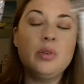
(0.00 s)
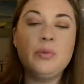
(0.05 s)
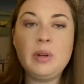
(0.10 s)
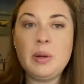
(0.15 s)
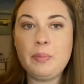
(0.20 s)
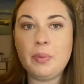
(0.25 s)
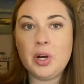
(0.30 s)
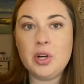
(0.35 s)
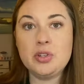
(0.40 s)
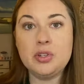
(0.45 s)

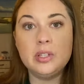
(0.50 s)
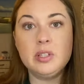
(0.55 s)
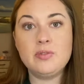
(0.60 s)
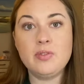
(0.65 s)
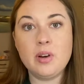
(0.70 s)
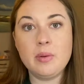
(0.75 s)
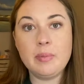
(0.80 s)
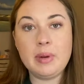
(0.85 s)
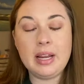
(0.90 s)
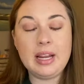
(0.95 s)
repurchase
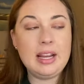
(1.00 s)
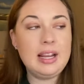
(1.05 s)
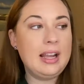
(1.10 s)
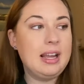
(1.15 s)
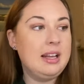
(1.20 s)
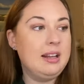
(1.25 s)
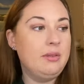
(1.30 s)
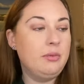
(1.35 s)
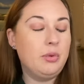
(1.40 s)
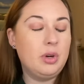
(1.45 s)
for me
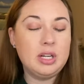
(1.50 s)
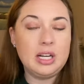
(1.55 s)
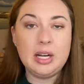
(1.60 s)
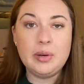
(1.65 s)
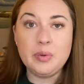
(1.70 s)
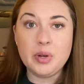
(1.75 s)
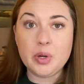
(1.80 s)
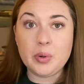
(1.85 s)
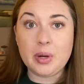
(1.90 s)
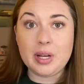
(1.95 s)
and one I
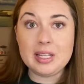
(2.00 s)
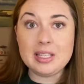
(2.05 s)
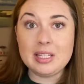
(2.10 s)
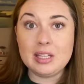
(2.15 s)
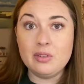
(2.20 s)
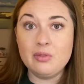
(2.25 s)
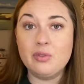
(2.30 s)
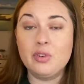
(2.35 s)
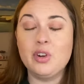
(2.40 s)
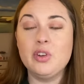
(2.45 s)

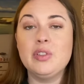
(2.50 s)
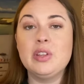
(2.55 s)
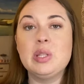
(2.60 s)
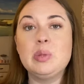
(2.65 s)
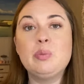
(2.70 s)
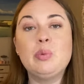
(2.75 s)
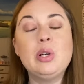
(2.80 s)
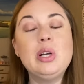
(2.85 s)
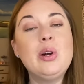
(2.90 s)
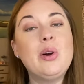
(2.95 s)
requested for this
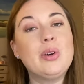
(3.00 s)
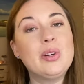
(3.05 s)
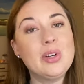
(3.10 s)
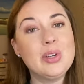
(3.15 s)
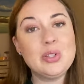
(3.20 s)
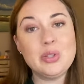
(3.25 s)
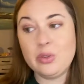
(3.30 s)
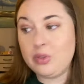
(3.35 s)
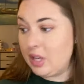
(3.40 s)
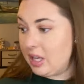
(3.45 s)
pre-order.
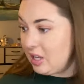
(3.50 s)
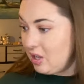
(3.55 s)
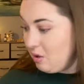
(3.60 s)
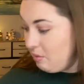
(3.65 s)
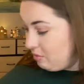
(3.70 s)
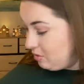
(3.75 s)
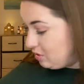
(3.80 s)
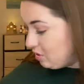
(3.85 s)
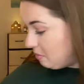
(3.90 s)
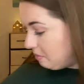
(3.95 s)
So thank you
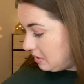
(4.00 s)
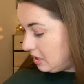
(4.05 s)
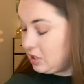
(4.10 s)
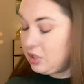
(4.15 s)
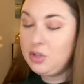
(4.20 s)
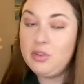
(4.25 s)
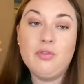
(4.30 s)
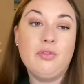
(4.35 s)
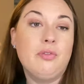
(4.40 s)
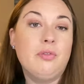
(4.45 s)
so
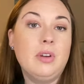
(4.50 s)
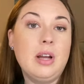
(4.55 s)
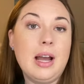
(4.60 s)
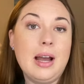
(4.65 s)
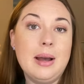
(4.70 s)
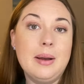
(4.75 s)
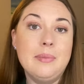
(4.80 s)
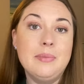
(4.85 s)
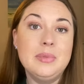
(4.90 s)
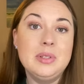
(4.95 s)
much
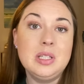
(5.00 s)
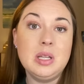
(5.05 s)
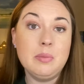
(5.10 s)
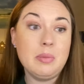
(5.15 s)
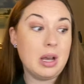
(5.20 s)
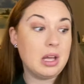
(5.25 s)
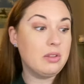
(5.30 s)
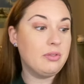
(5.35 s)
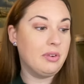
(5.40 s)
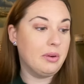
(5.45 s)
to
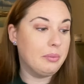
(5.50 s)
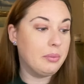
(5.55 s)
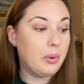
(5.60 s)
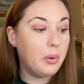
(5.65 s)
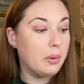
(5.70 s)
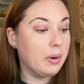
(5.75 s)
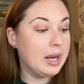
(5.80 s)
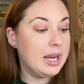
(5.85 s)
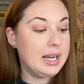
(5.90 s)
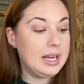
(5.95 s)
Beth for
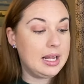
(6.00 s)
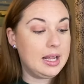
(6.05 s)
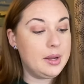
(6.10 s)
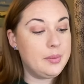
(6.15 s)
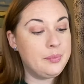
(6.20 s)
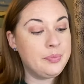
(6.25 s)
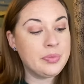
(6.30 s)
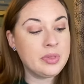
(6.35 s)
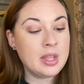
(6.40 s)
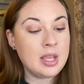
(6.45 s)
pouring it.
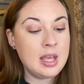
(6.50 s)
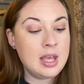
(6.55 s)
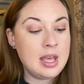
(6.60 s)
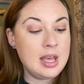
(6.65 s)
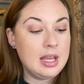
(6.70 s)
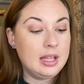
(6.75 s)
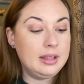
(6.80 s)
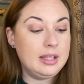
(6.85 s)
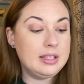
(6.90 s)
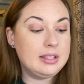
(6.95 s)

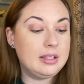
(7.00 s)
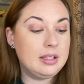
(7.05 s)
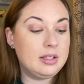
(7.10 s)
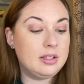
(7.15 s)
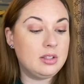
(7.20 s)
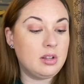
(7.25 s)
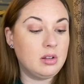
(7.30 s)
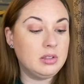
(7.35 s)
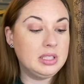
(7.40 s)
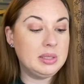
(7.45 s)
This is
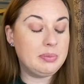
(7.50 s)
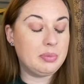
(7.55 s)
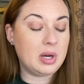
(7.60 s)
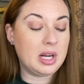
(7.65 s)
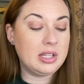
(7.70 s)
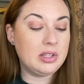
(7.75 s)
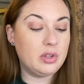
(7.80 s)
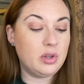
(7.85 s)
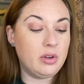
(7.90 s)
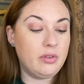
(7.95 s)
Salted
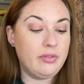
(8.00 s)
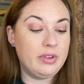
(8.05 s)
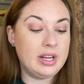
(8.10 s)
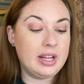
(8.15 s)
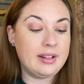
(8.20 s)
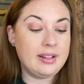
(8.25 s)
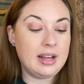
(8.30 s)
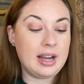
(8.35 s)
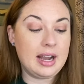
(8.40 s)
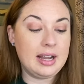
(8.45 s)
Pretzel
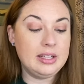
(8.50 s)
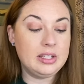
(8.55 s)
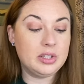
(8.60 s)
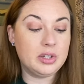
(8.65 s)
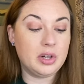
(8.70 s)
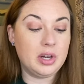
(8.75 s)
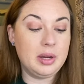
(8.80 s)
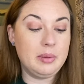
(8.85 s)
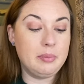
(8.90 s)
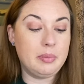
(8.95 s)
Vanilla Ice
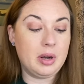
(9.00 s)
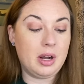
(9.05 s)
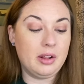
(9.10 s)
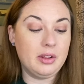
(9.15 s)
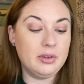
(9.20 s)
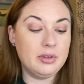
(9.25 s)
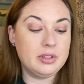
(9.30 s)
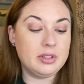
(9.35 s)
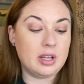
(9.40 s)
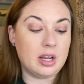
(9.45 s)
Cream
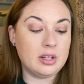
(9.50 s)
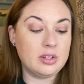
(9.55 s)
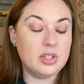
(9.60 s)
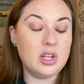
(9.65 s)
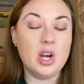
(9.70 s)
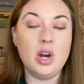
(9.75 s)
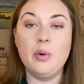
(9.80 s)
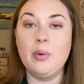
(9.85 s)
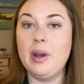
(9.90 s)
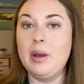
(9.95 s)
Palo
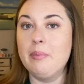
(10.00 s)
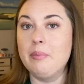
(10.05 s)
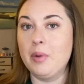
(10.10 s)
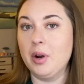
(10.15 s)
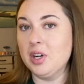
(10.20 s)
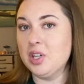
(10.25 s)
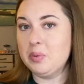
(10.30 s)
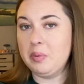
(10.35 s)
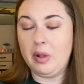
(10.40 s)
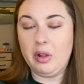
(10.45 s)
Santo and
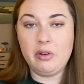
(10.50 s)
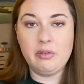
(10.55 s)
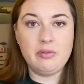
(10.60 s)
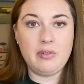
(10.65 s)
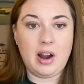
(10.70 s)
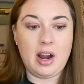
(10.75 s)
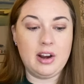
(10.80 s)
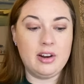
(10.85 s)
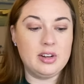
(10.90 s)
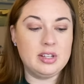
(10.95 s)
Marshmallow
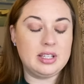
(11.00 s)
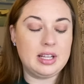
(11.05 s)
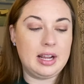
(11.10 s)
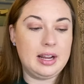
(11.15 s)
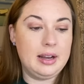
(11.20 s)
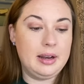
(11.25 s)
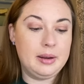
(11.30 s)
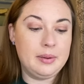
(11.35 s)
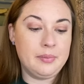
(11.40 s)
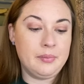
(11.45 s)

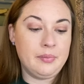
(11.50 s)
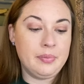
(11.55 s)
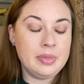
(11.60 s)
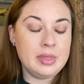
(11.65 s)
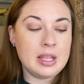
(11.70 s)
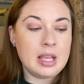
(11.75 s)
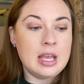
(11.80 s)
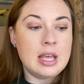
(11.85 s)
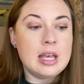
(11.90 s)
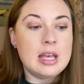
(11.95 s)
Fireside.
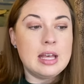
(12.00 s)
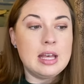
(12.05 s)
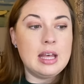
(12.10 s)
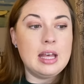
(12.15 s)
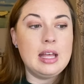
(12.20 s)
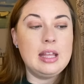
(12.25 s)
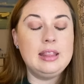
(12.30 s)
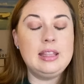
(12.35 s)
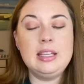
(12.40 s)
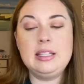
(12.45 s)

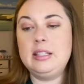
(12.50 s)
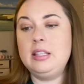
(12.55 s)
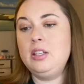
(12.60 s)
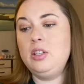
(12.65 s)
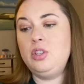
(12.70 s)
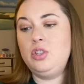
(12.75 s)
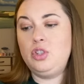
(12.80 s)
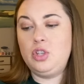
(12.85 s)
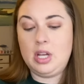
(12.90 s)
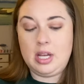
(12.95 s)
This
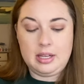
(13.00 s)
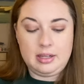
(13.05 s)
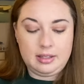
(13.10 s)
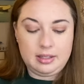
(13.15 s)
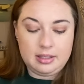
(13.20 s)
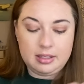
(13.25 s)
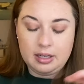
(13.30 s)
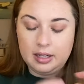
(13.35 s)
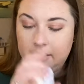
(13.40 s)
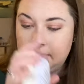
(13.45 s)
is
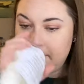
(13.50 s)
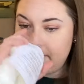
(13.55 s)
just